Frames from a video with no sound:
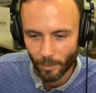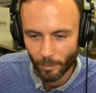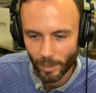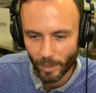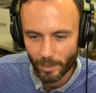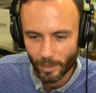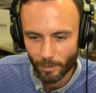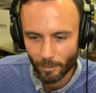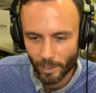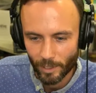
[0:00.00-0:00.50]

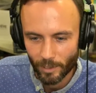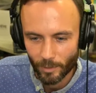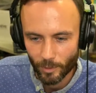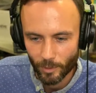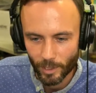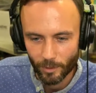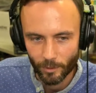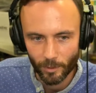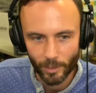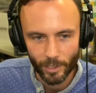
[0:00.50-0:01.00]
That's the best
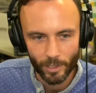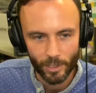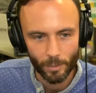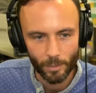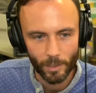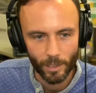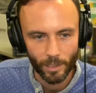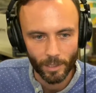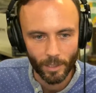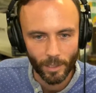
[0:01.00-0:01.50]
way to
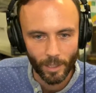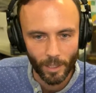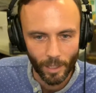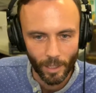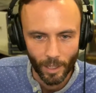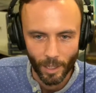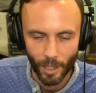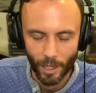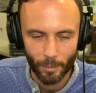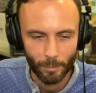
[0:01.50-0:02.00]
reach me.
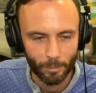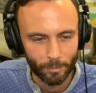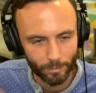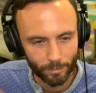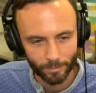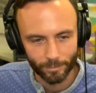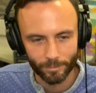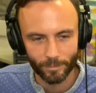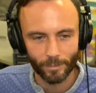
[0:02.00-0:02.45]
I'm